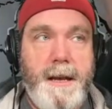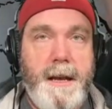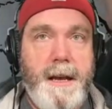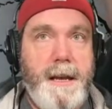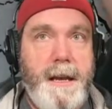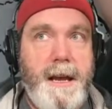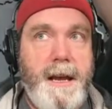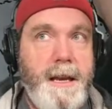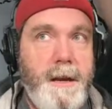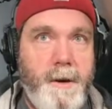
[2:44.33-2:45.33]
in
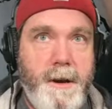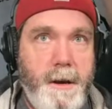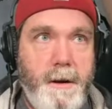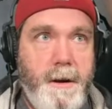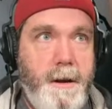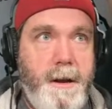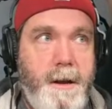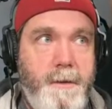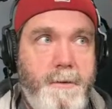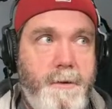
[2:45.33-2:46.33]
anywhere near any
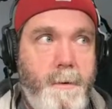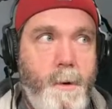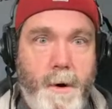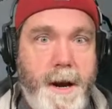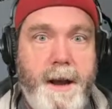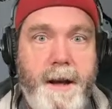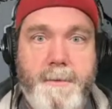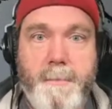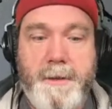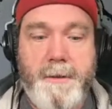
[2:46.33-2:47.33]
sort of organized
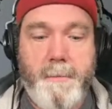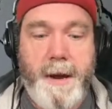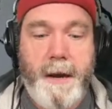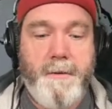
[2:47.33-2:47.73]
method or manner.